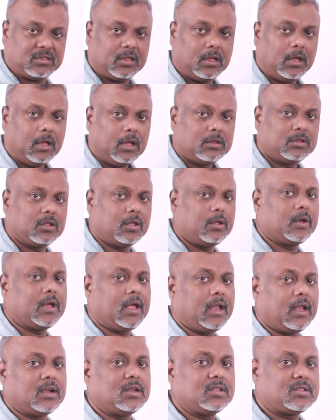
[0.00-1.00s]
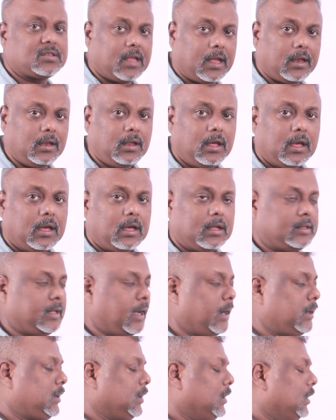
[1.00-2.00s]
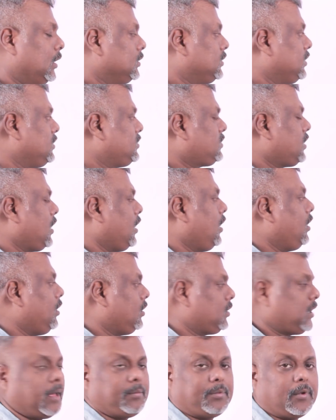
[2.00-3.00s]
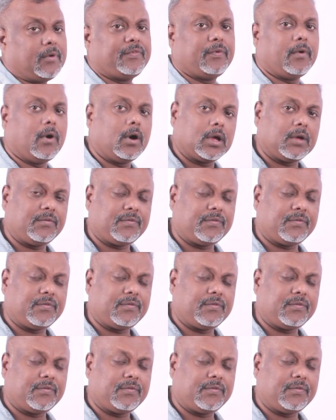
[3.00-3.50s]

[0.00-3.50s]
So you can understand that this type of work